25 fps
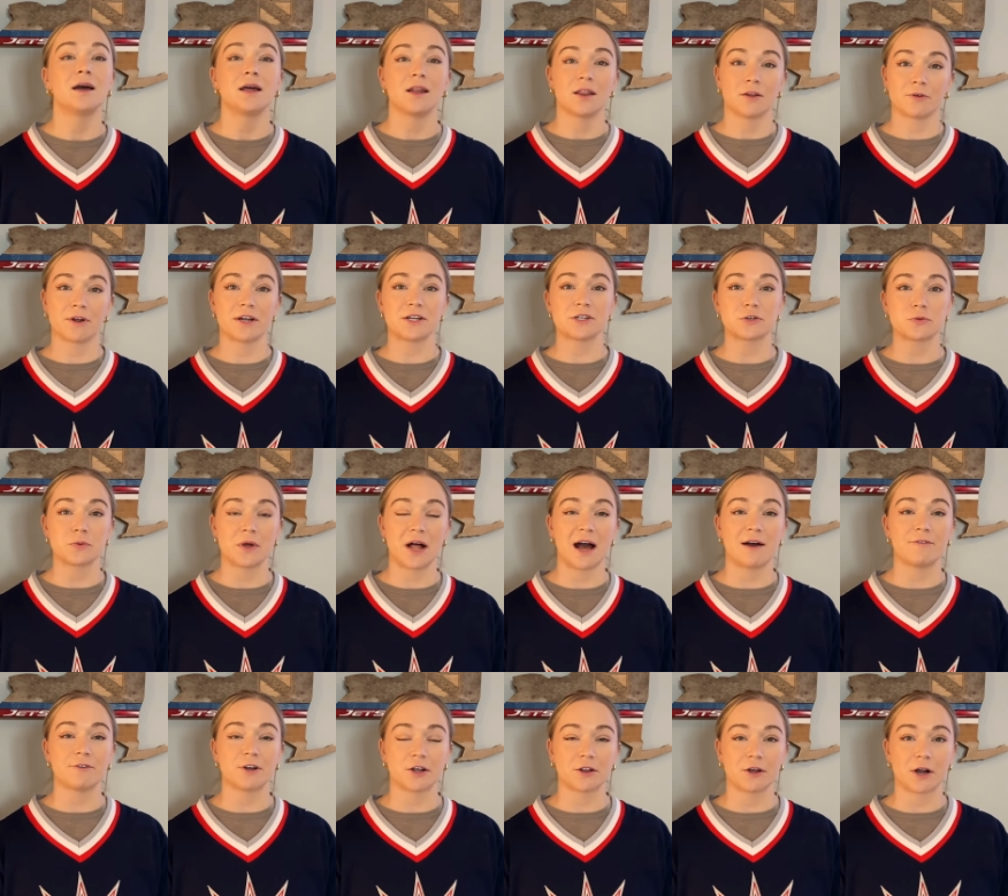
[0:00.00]
the Rangers will
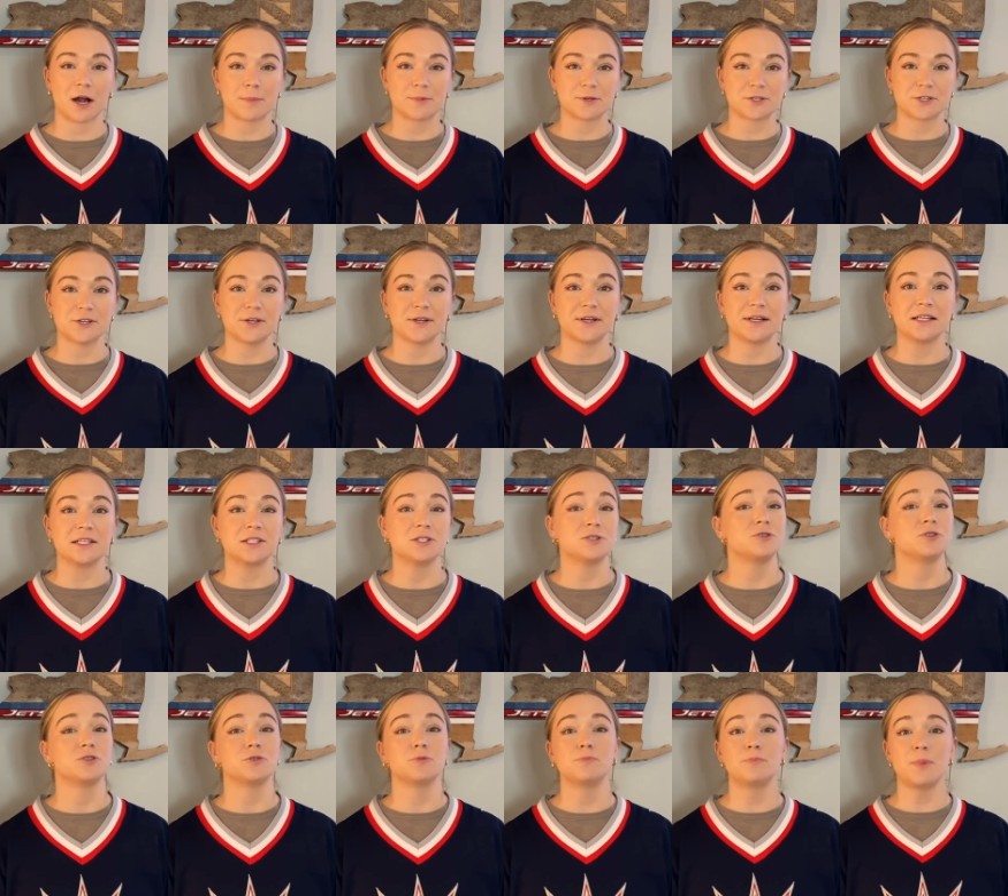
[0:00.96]
have another opportunity to
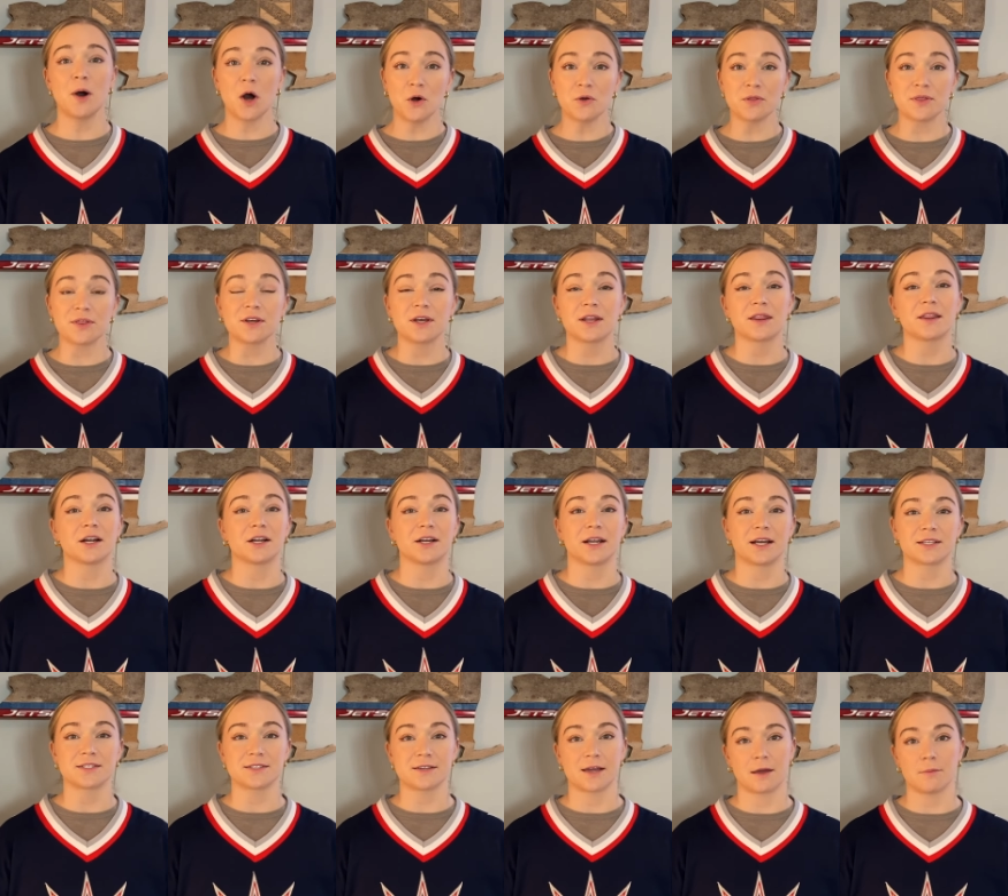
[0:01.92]
do both. Their
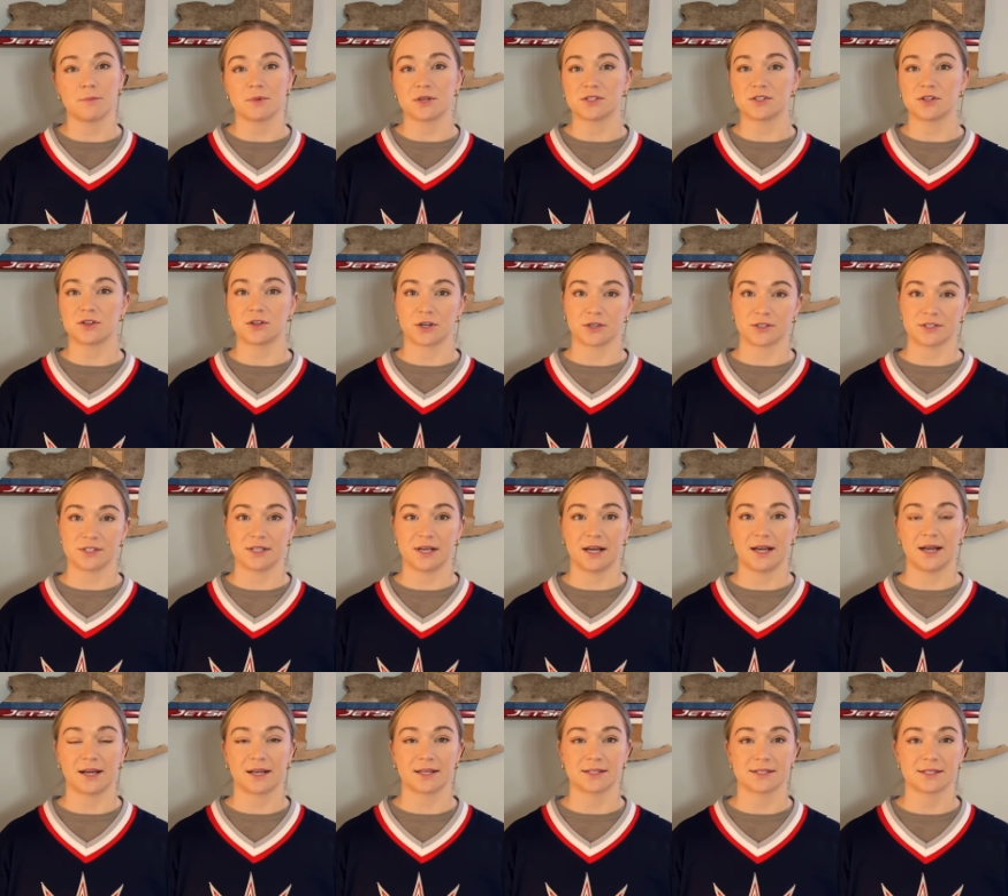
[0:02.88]
next game is
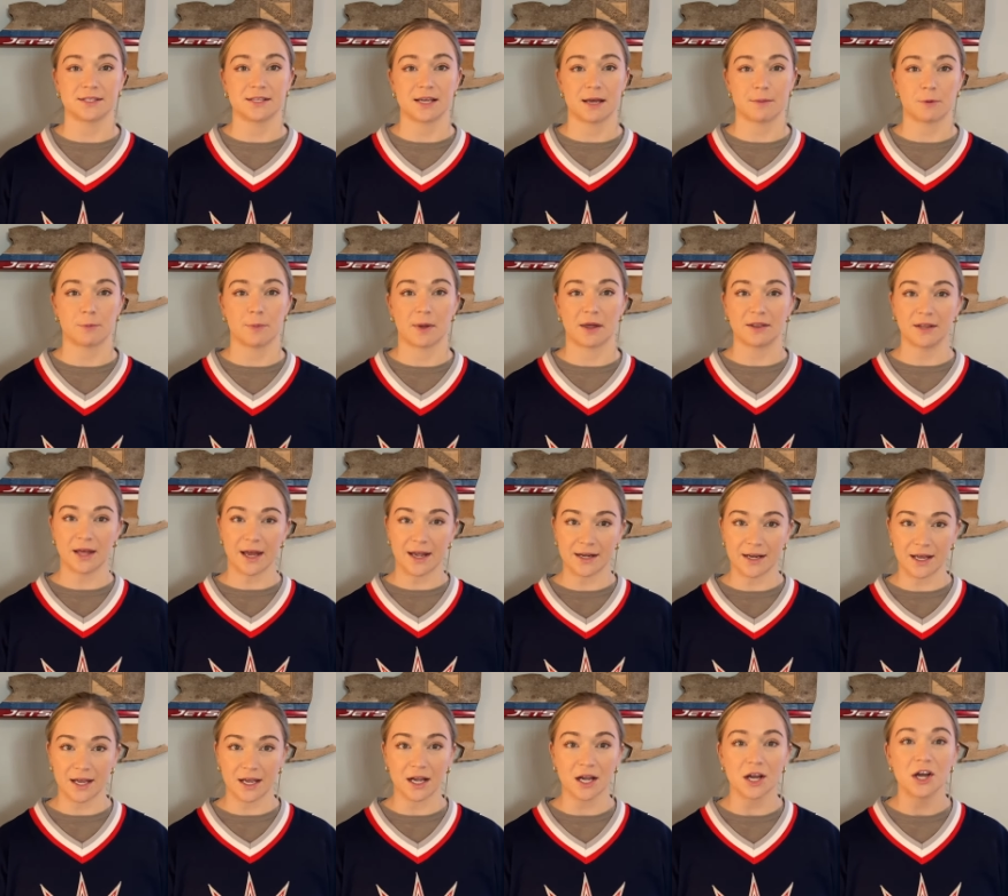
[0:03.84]
Thursday against the Tampa Bay
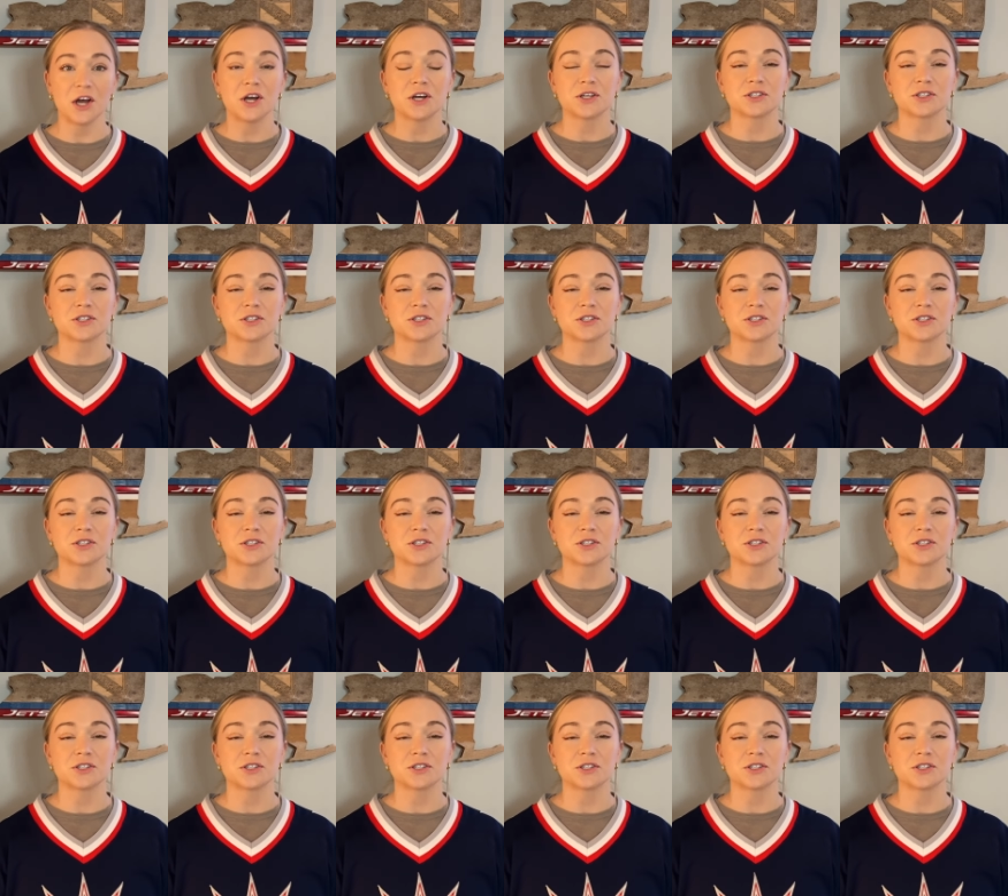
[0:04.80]
Lightning.